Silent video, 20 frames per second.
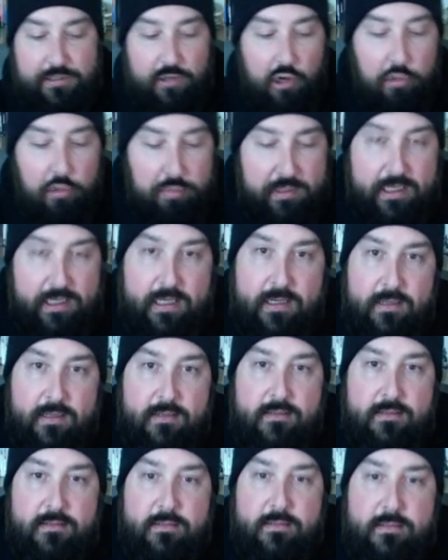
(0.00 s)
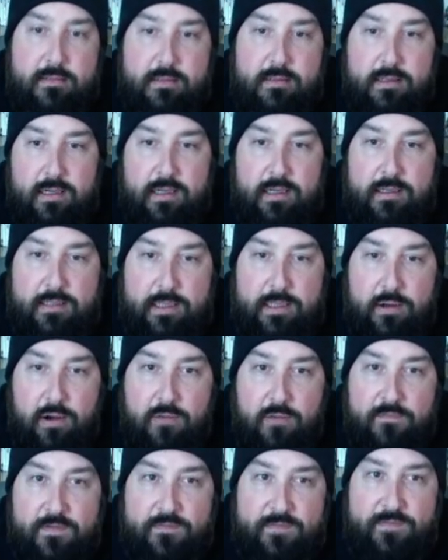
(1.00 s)
opening. I did all
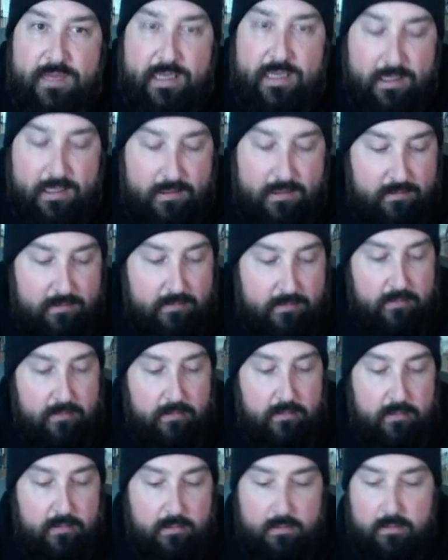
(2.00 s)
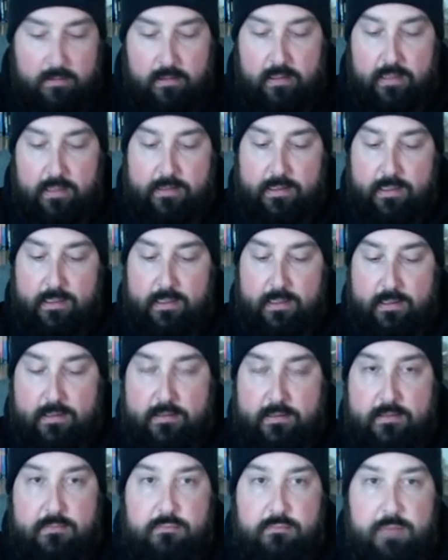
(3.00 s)
15. Uh, I think I
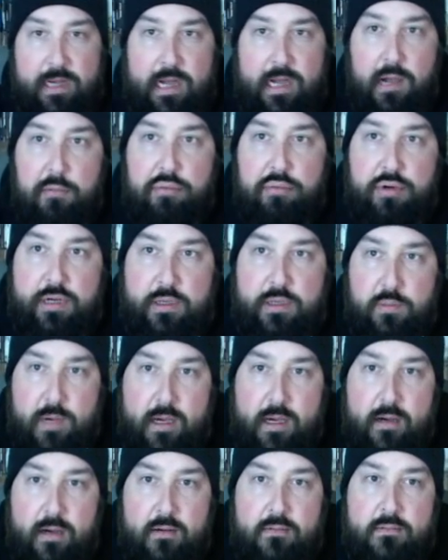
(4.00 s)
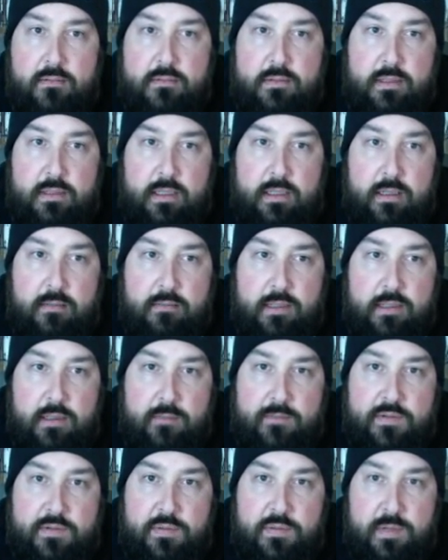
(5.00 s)
made out pretty well. Um, a little
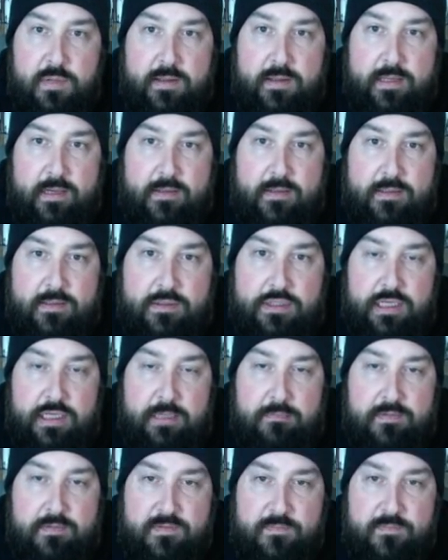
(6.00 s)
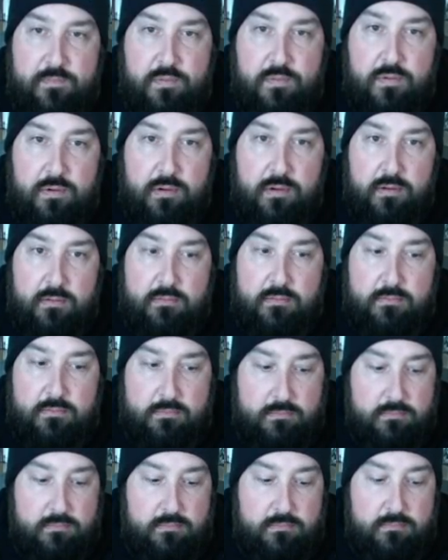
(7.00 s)
over 20,000 gems for
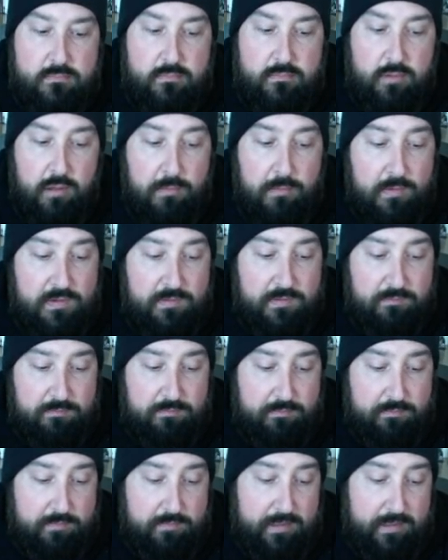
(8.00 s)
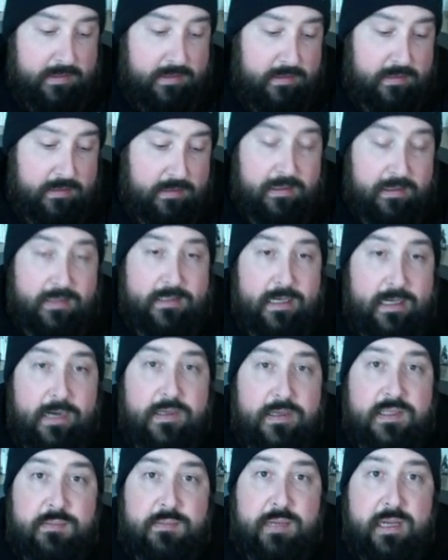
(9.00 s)
almost basically my entire
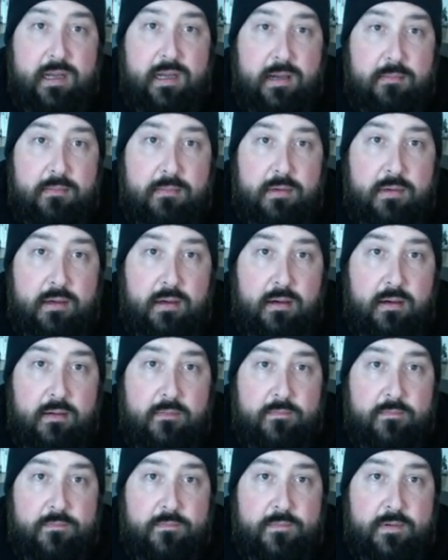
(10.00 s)
speed up of